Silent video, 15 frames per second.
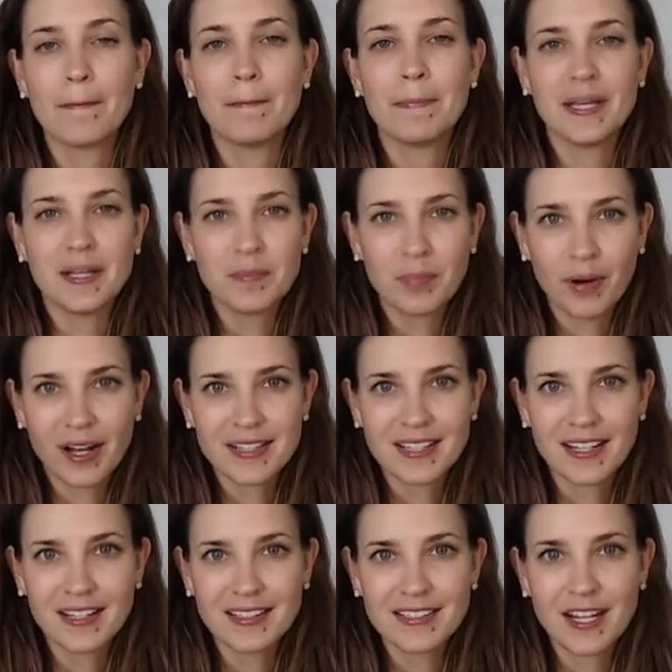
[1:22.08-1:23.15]
being
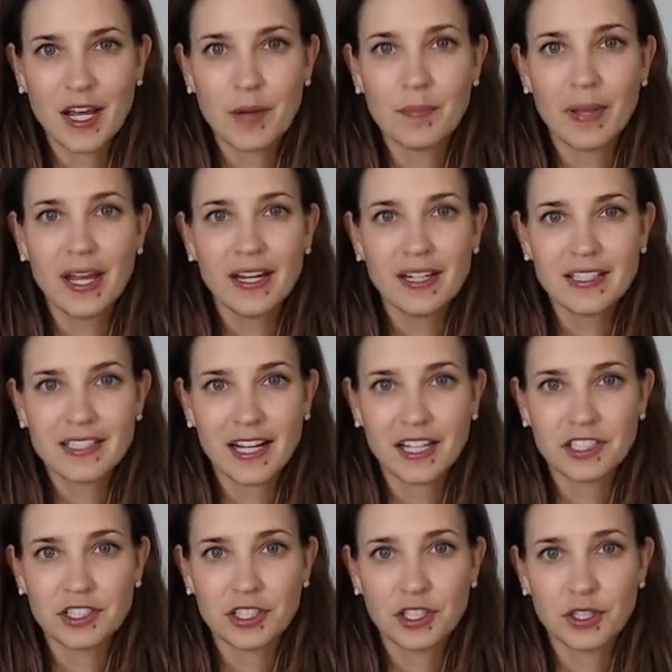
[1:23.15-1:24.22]
present and paying
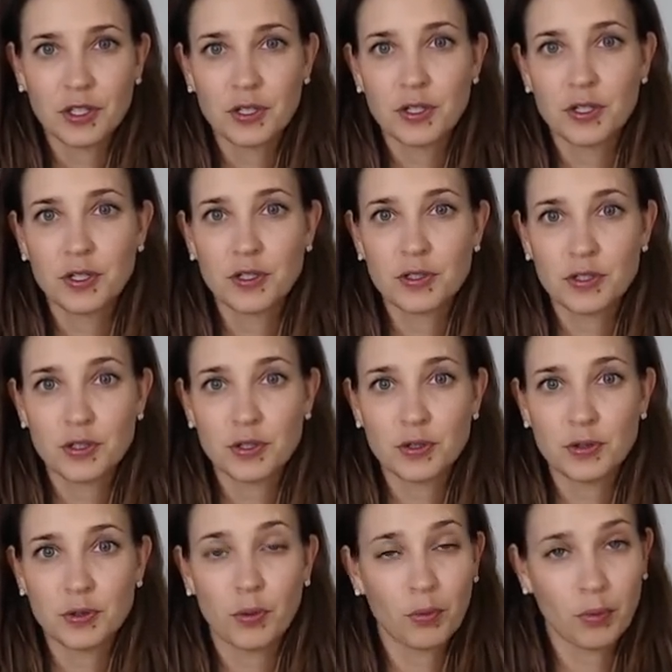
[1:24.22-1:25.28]
attention
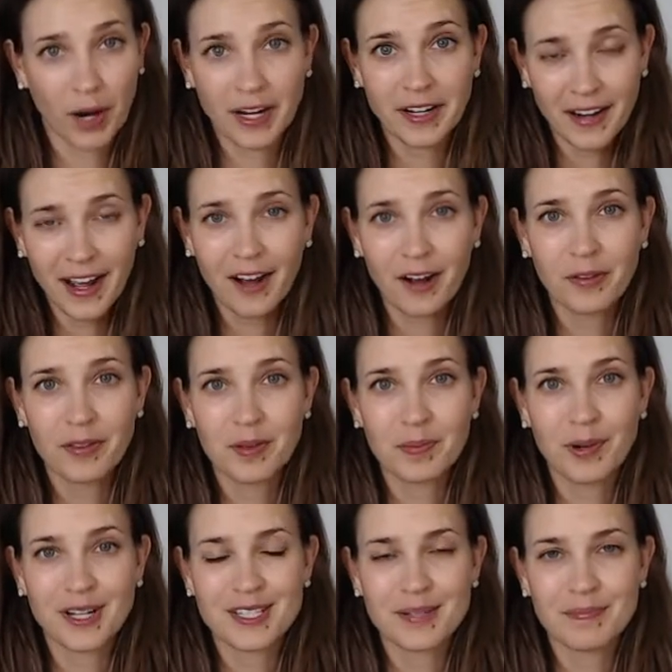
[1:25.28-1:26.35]
to right now, the
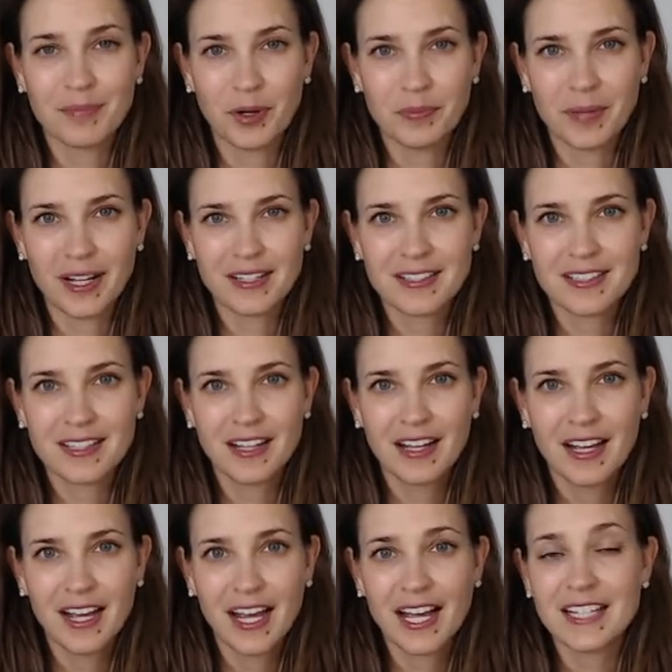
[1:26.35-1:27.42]
present moment.
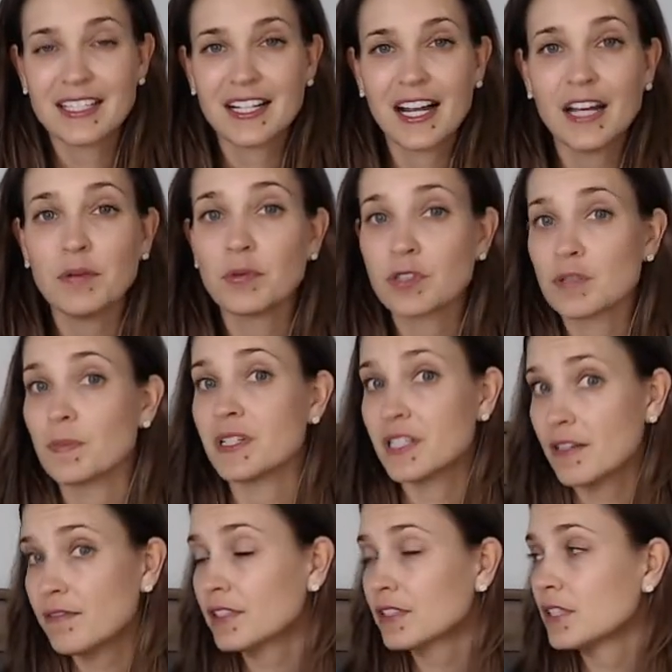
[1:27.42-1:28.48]
And today we'll
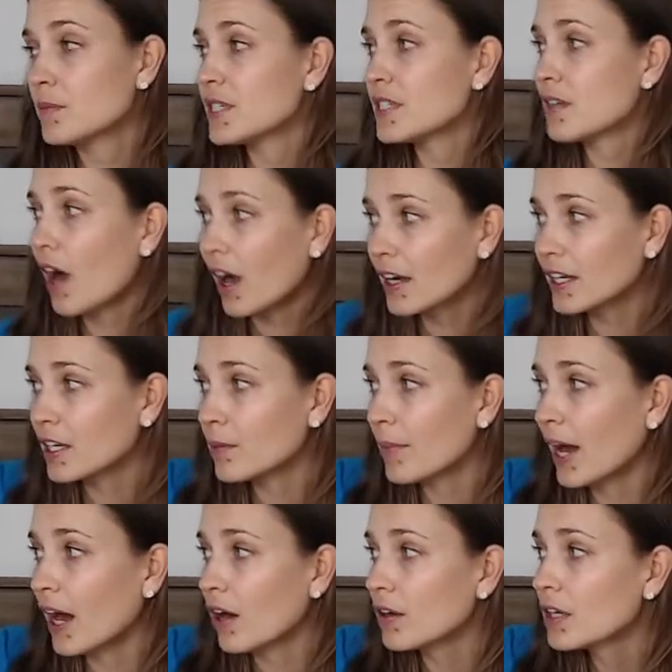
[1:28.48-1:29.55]
specifically be talking
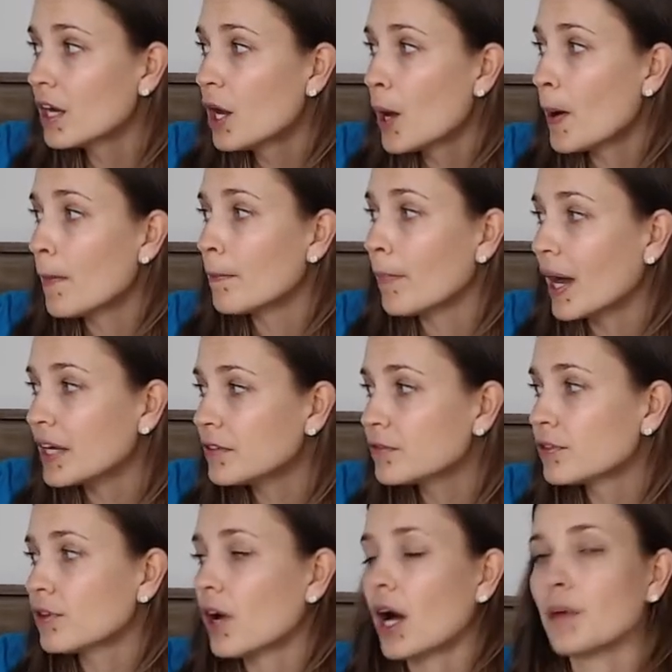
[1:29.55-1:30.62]
about
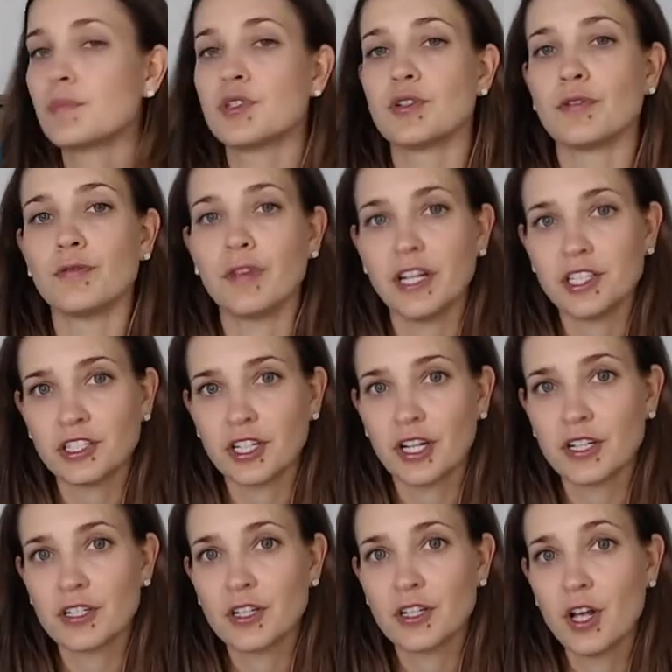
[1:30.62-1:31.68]
mindful observation.
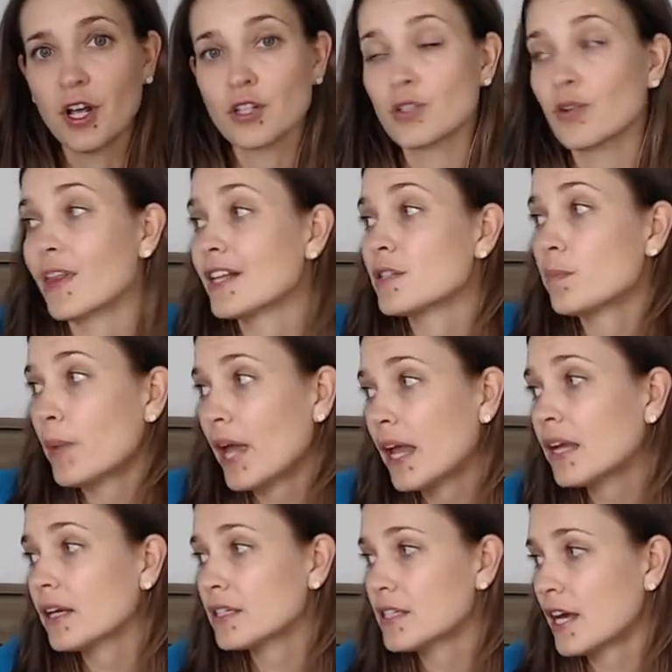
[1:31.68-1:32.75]
So that's
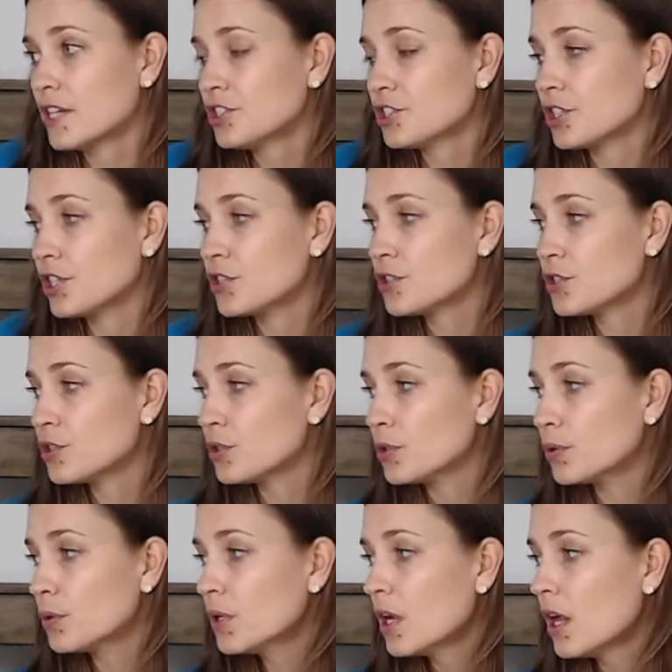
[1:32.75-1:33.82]
paying attention
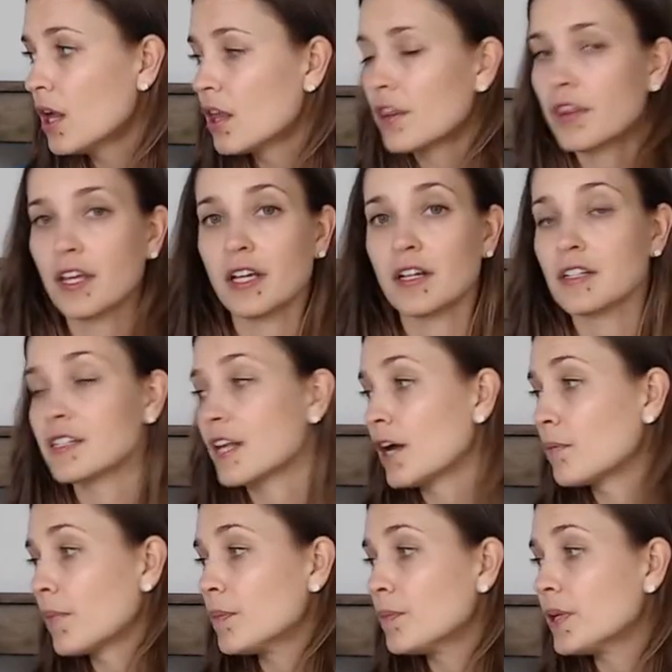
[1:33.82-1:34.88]
to things
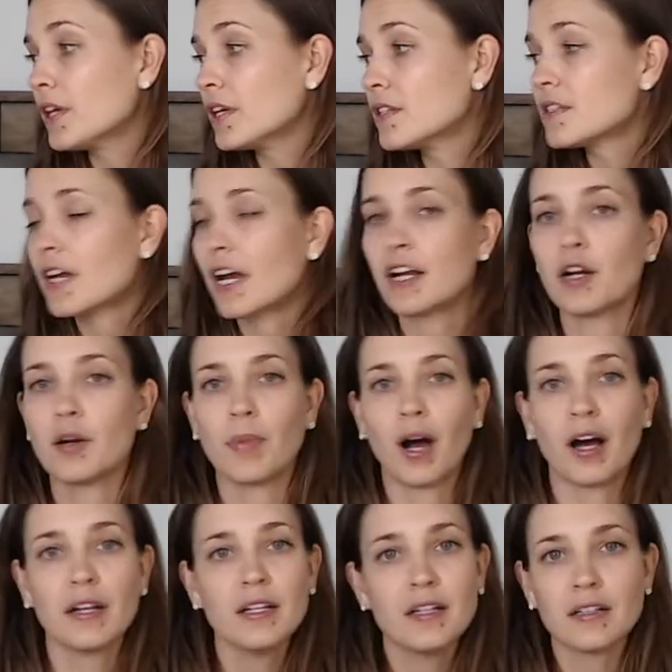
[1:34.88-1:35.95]
that might be inside our
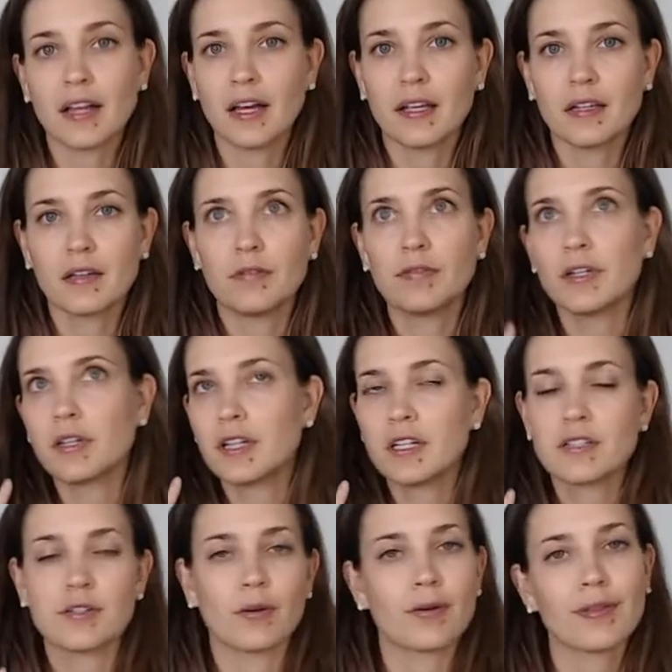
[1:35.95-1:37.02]
body, like
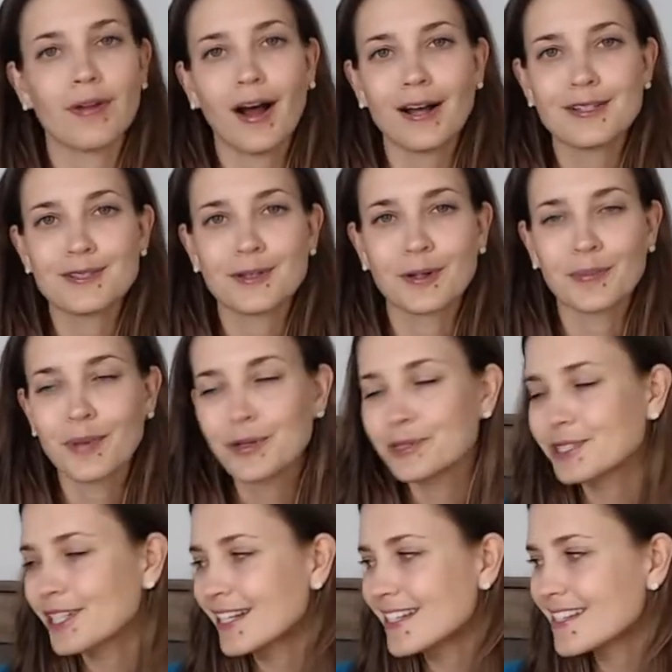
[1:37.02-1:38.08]
feelings or thoughts or
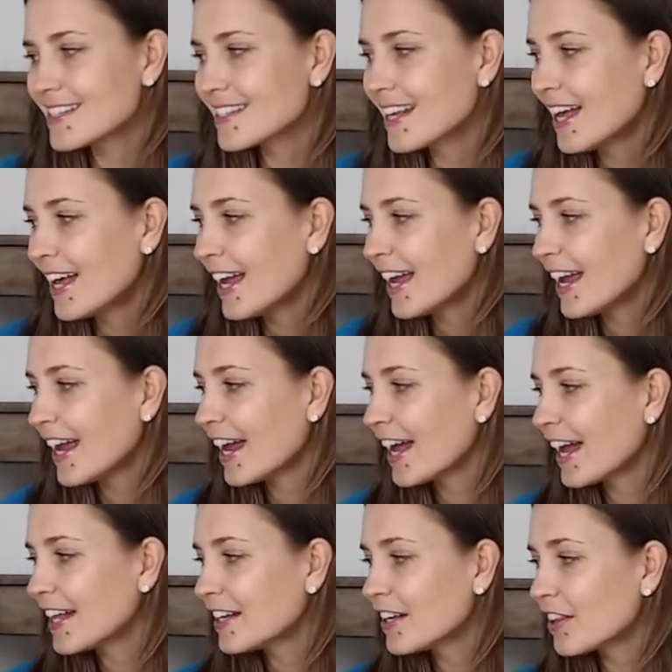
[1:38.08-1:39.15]
emotions,
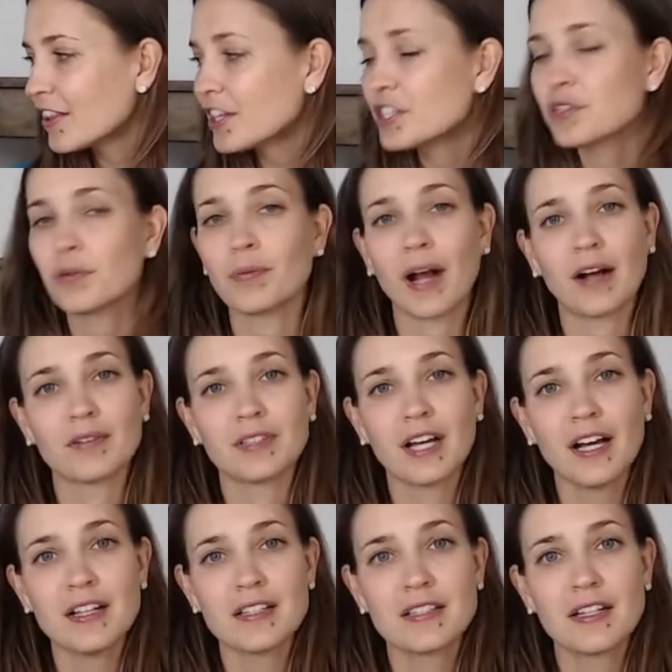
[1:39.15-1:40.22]
and things around
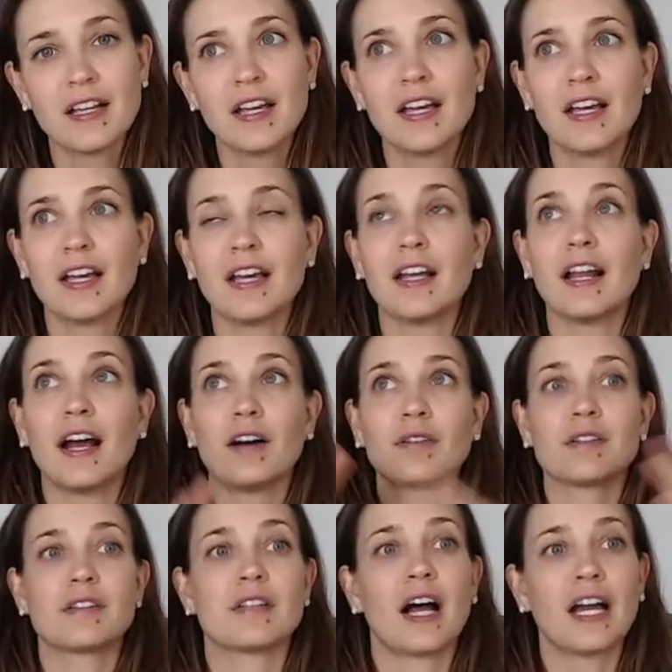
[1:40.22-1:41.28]
us and
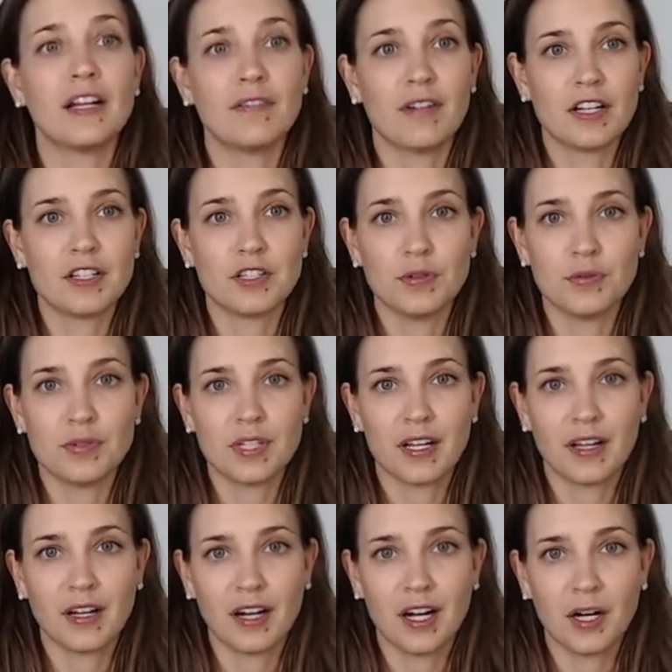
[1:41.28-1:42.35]
outside of us,
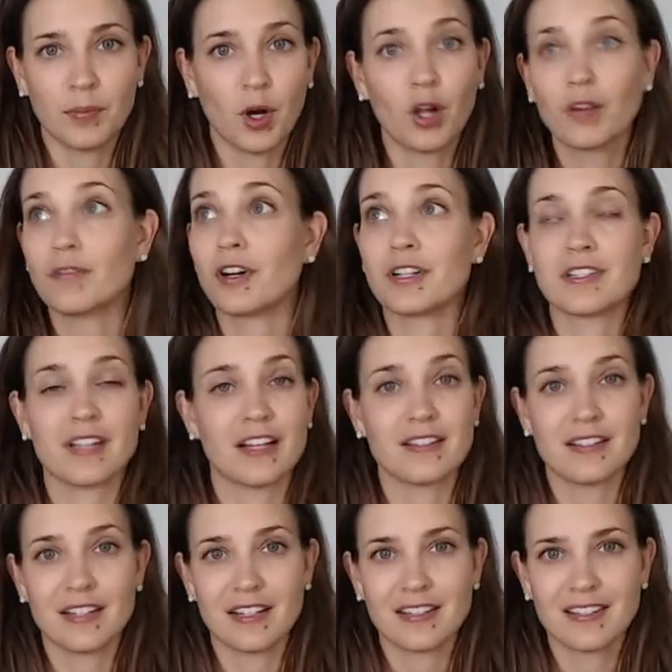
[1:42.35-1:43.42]
using all of our
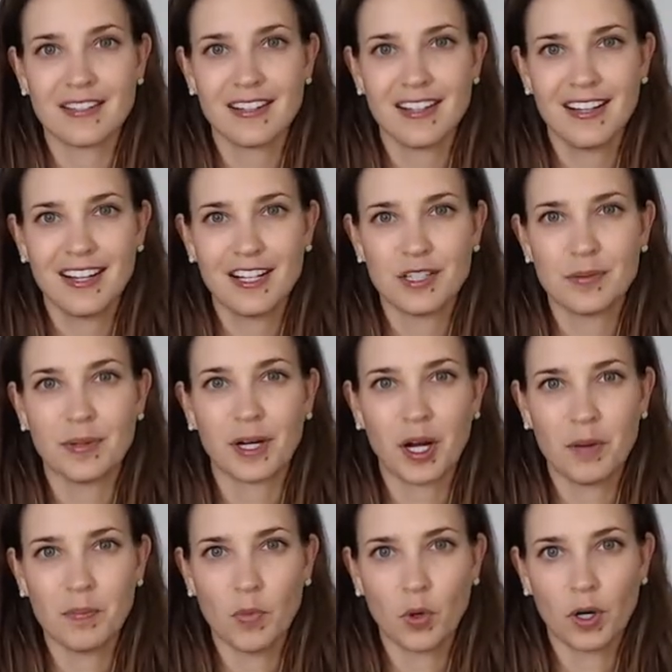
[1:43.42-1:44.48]
senses to
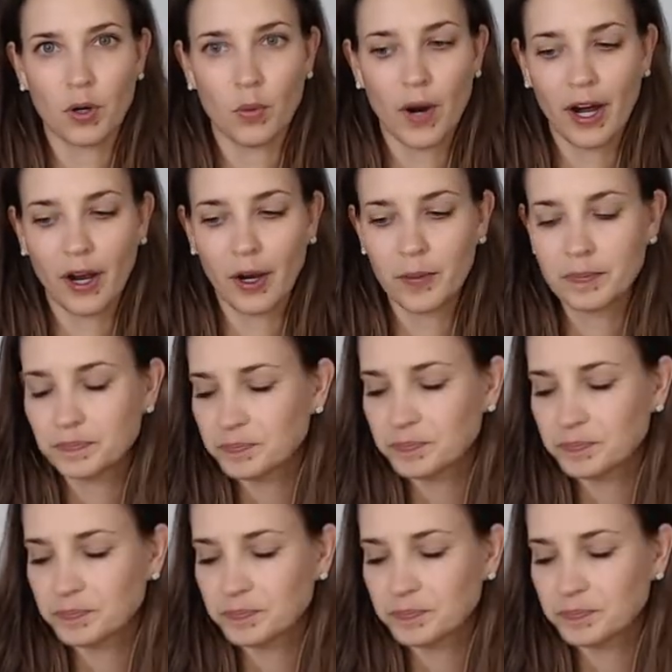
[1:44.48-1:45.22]
become more aware.